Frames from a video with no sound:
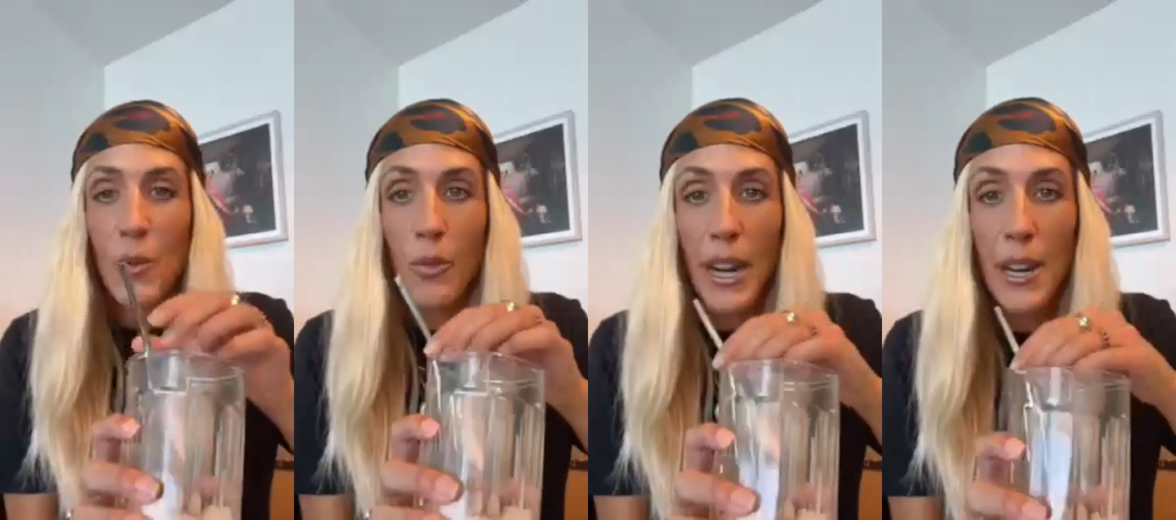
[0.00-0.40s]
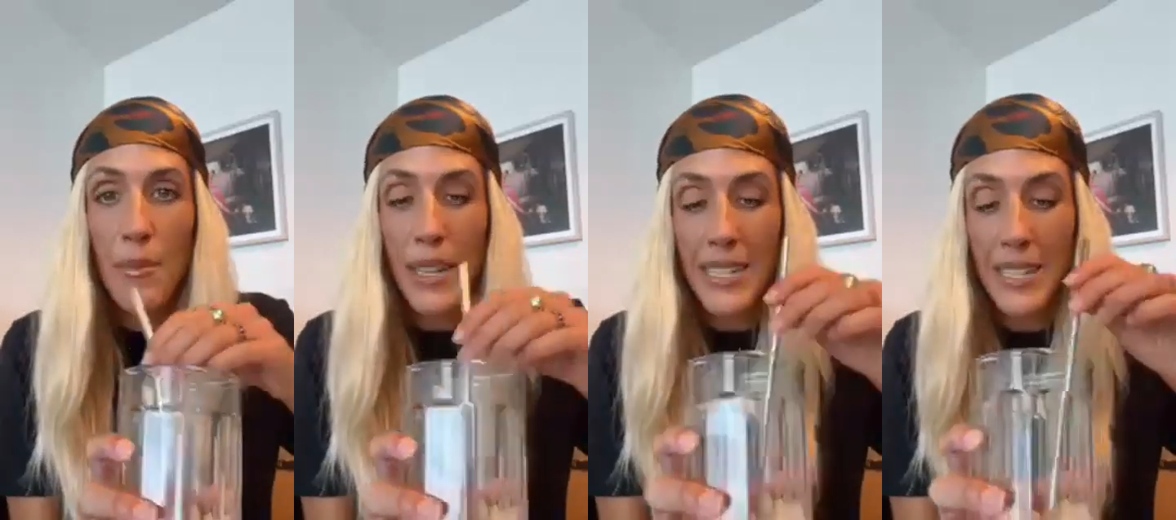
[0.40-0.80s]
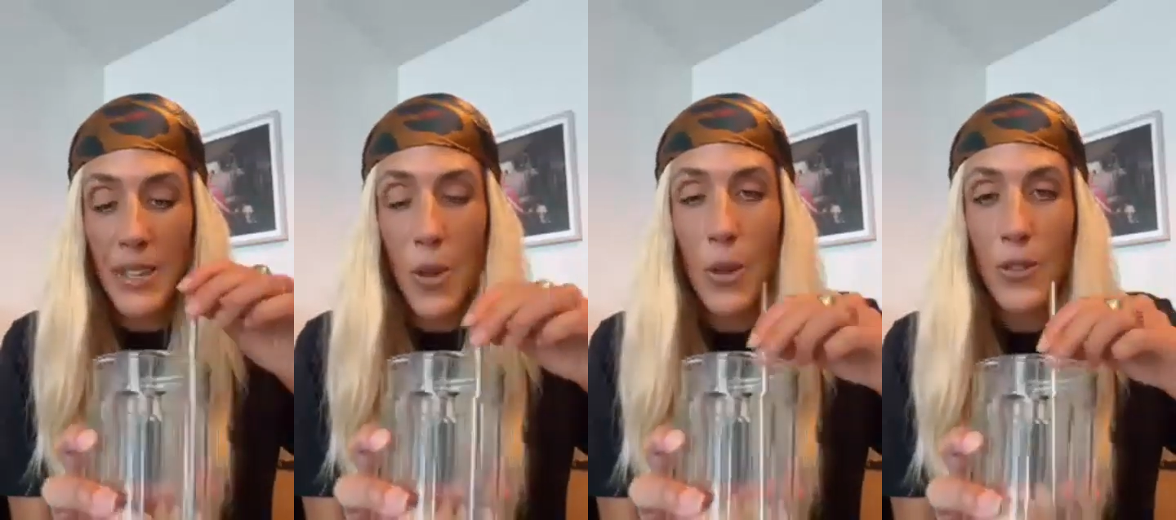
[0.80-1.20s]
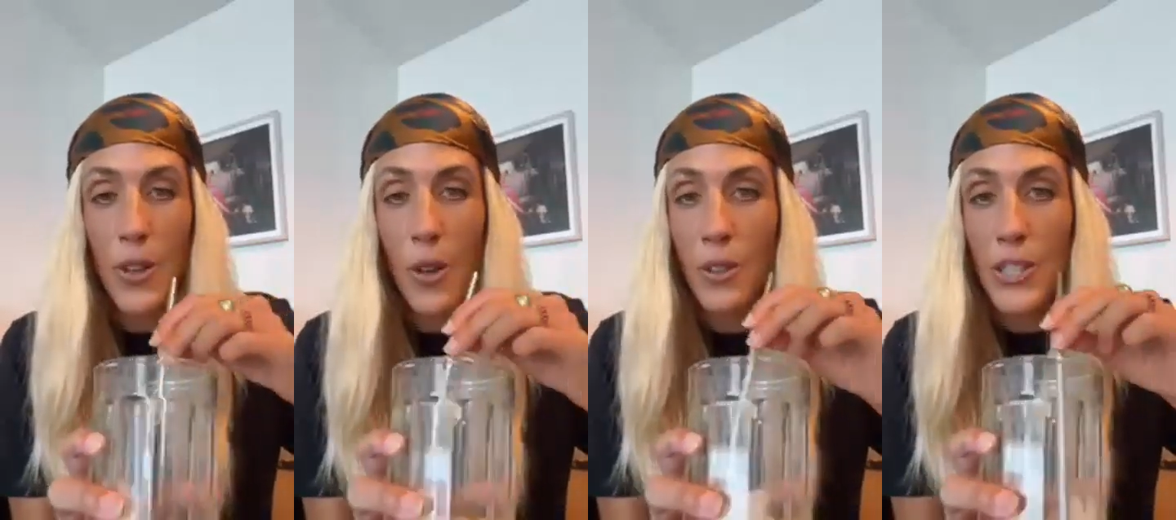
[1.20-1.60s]
Right? Because the
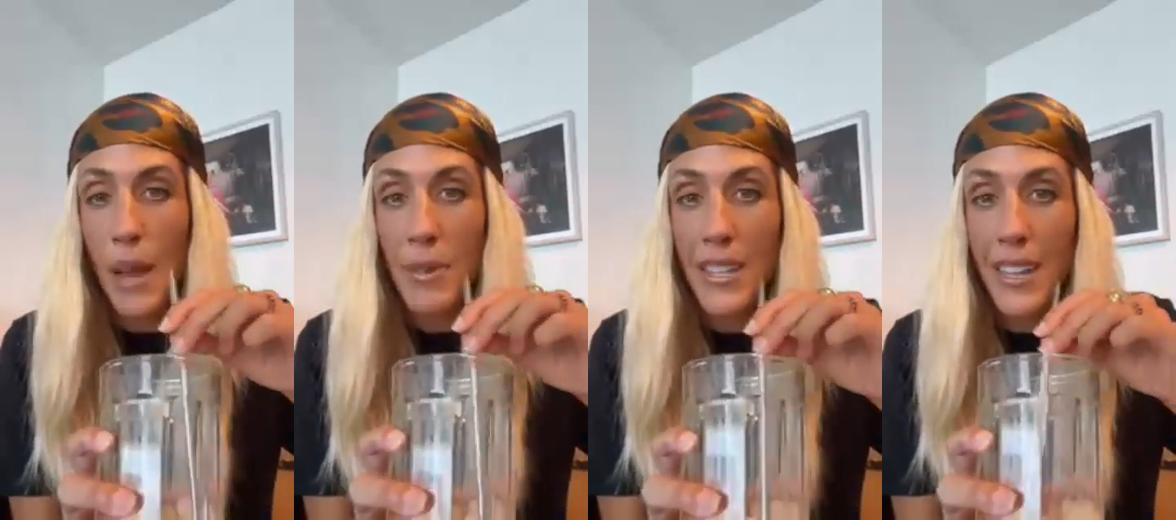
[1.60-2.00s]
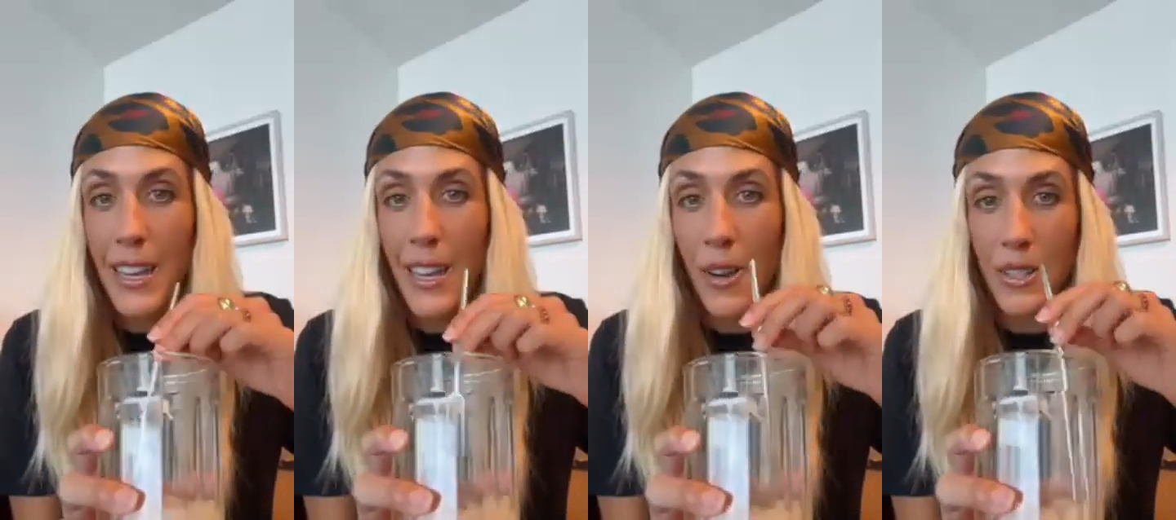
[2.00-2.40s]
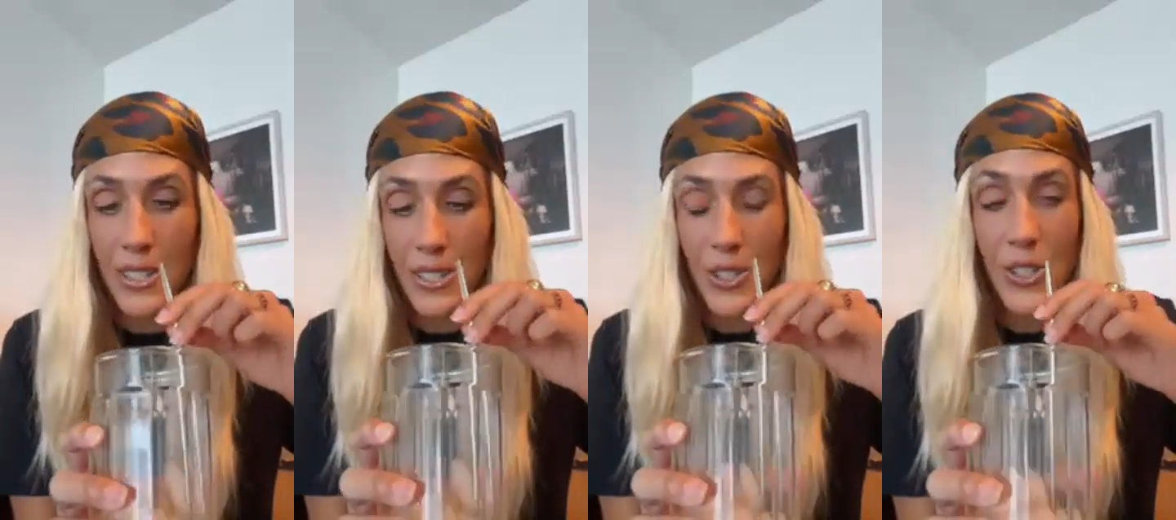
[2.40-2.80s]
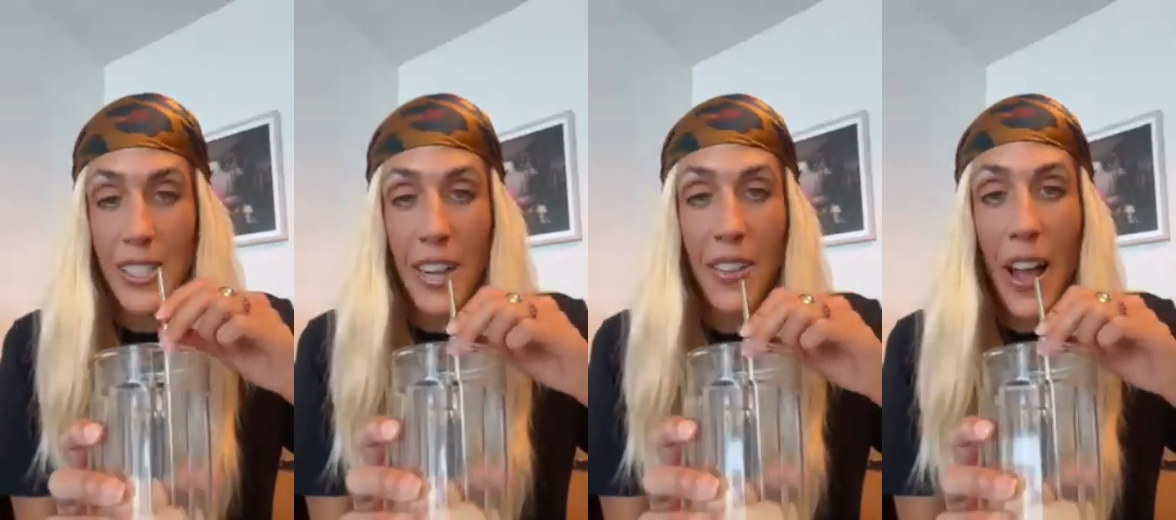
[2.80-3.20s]
whole job of the ego is to just
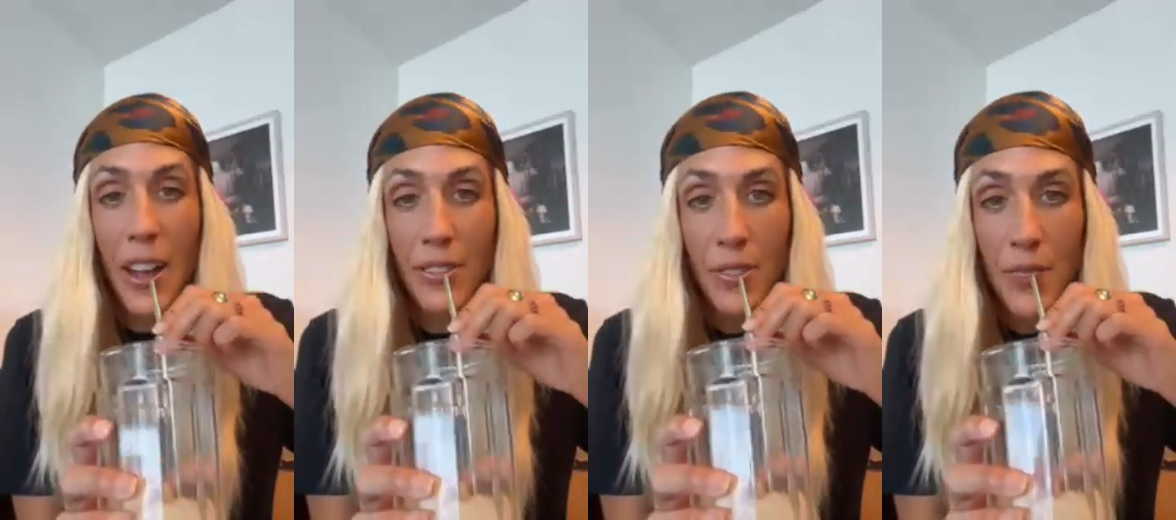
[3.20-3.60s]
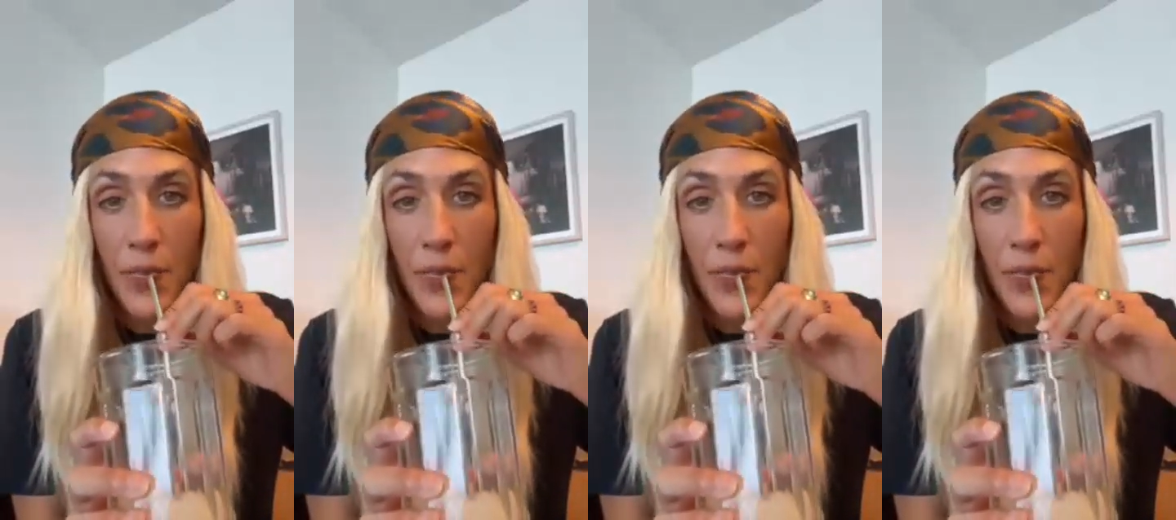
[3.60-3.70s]
stay alive.